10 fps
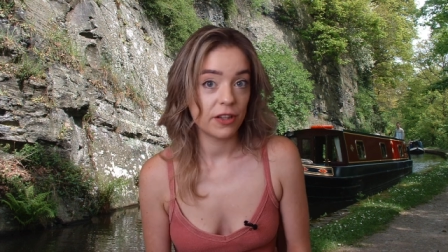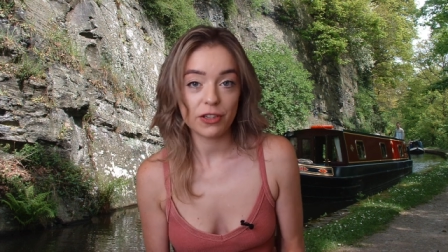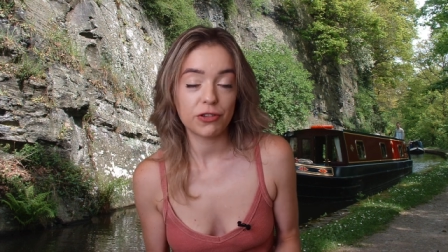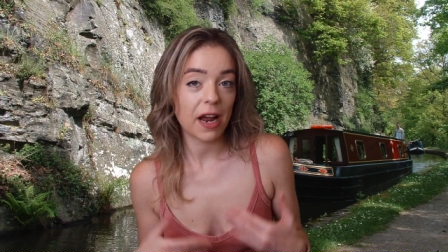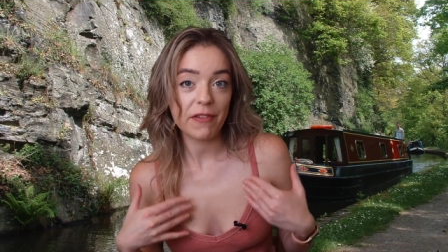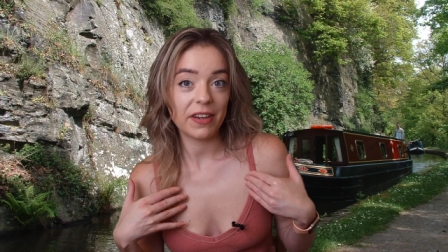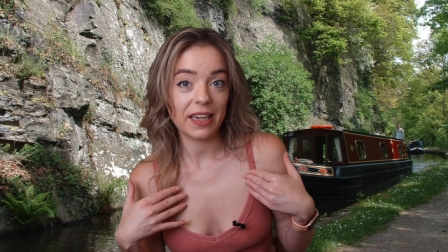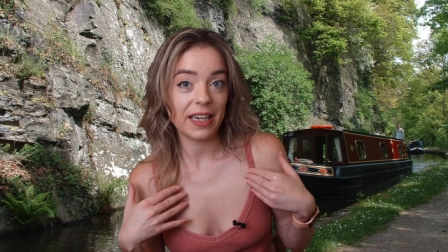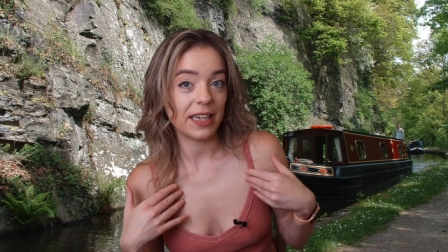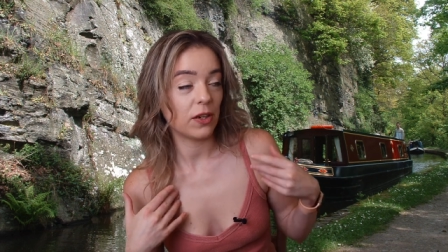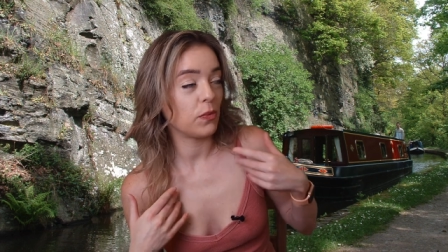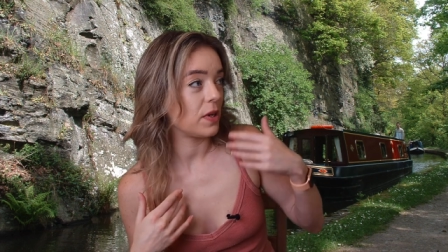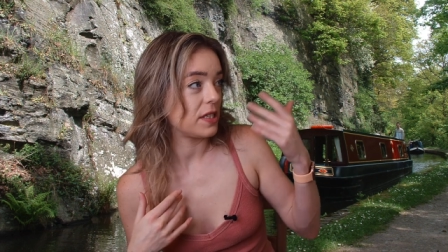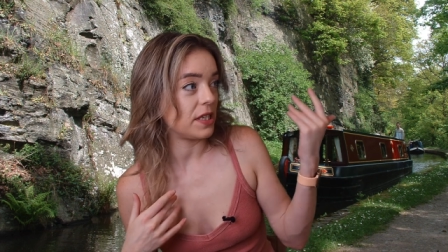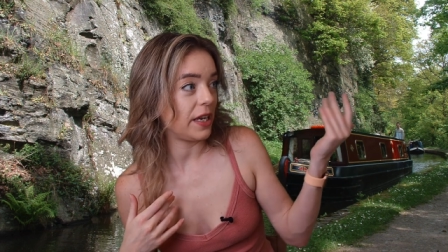that Trevaline
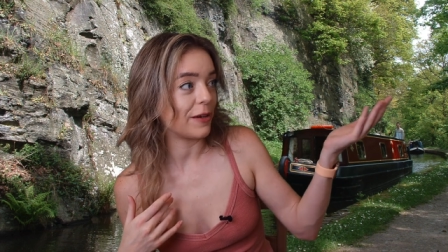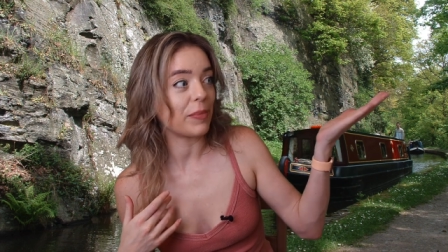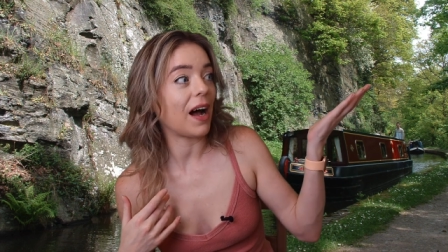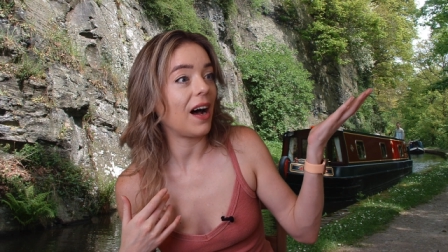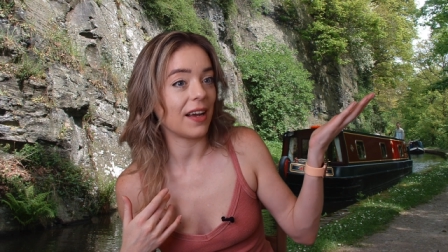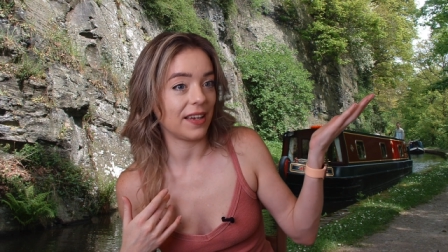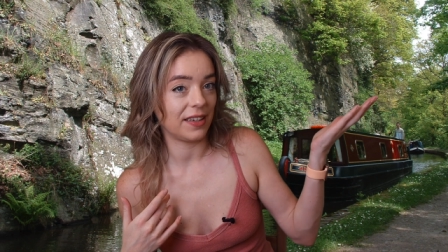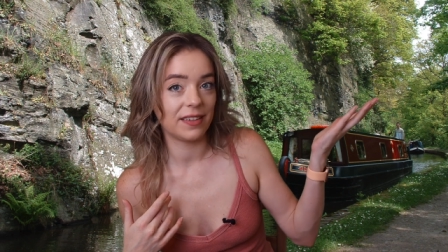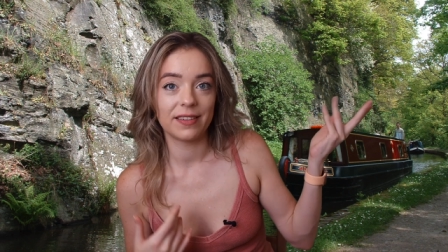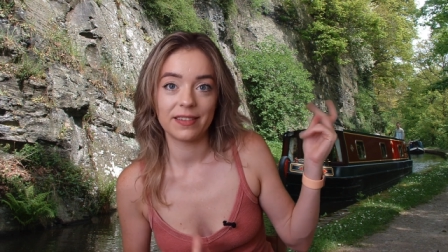was nearby.